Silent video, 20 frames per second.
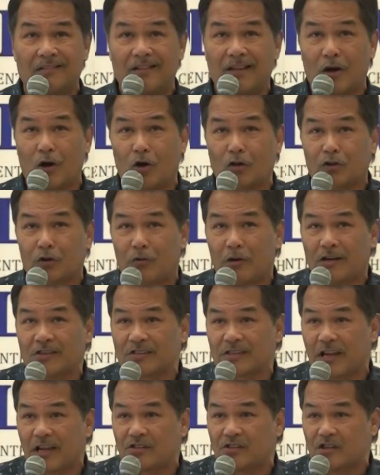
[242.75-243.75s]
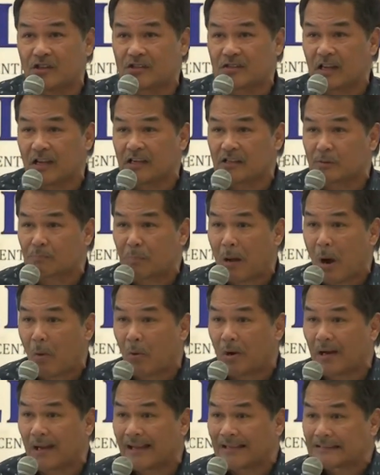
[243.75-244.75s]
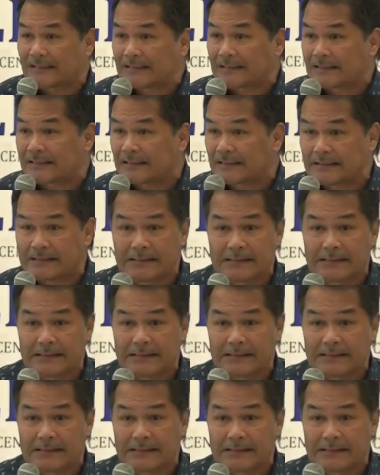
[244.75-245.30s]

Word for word: the authorized agency is powerless.